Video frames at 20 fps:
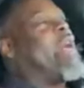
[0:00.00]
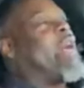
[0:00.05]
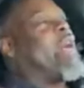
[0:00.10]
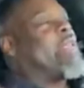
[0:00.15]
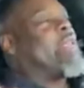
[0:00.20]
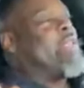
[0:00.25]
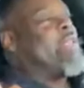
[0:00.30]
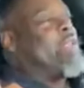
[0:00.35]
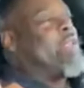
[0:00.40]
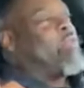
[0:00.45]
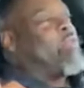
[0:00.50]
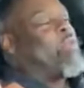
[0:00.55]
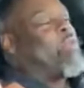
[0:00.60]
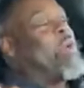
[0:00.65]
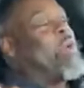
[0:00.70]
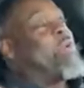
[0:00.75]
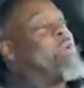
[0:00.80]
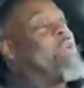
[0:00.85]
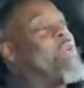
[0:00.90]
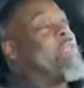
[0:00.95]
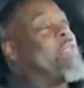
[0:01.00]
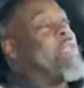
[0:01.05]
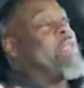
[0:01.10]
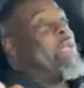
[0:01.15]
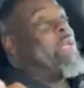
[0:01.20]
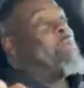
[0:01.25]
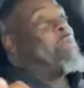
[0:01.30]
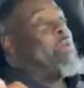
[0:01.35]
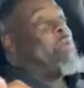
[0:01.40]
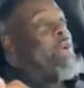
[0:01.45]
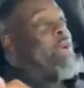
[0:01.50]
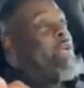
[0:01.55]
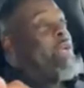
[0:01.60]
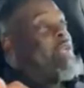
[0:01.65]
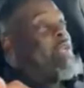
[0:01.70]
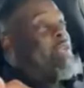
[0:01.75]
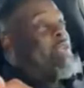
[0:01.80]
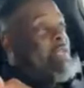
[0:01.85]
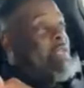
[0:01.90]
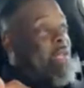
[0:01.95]
I think if we were in the same
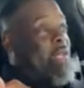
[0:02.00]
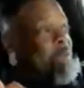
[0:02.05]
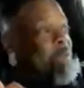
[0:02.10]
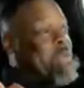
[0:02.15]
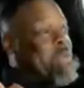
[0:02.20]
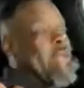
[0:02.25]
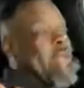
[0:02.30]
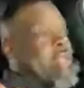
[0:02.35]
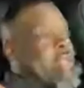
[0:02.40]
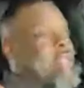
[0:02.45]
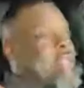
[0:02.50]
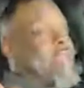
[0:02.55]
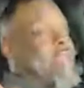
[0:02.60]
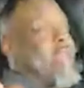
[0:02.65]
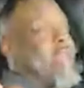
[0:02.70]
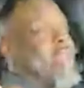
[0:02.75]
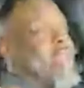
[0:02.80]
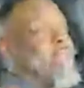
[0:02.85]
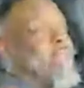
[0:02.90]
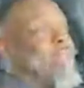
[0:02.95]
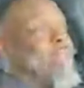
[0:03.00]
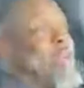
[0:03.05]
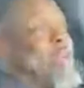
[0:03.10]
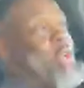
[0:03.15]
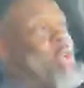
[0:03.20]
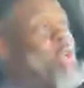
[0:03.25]
grade, the same class together,